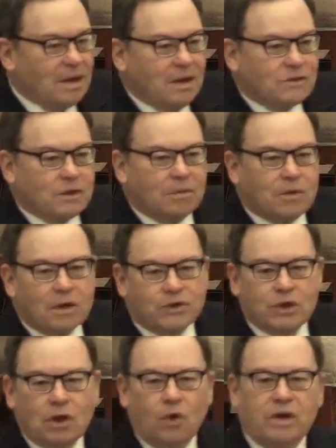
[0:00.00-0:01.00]
Some
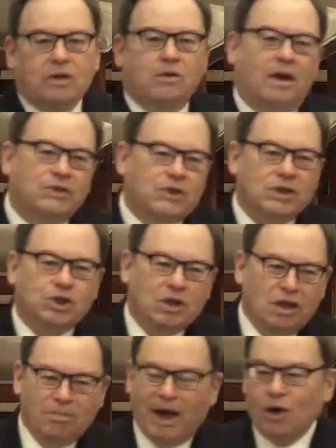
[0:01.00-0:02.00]
years ago, in a
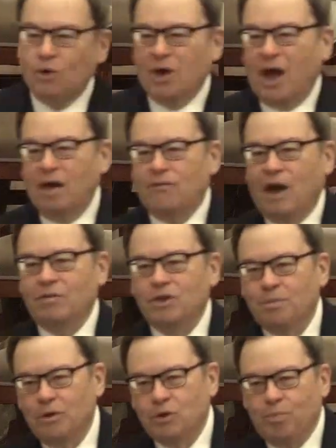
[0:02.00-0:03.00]
transition in my own life, I was
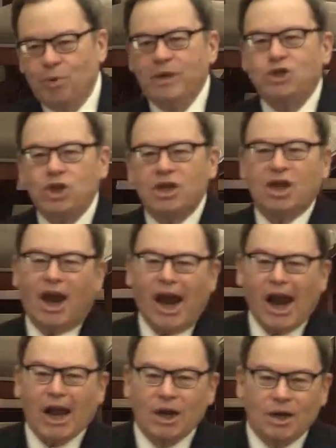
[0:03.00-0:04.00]
both preaching
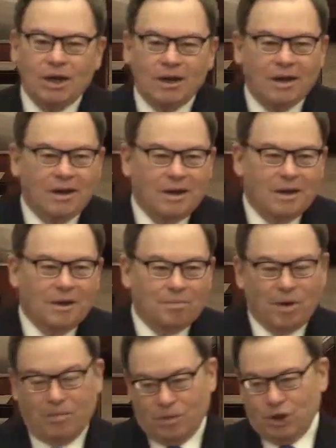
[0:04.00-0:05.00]
and
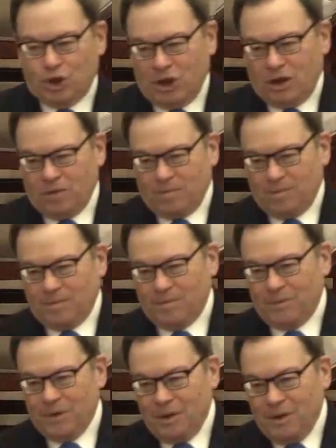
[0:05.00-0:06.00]
publishing.
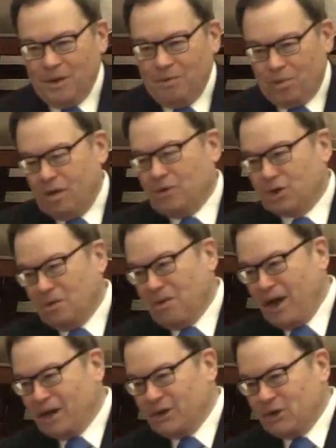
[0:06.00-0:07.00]
Publish a
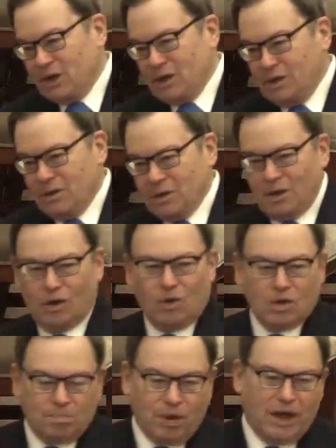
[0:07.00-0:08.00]
magazine, get
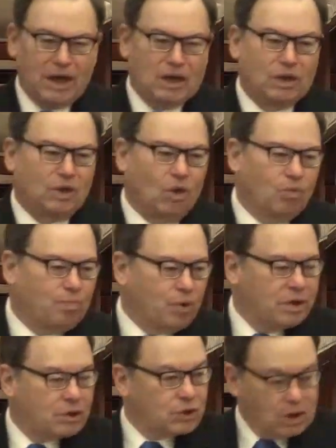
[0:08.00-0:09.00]
on a plane, and go
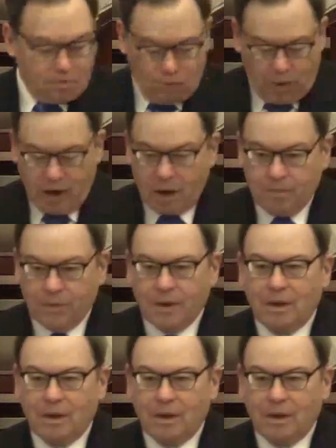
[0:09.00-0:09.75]
preach somewhere.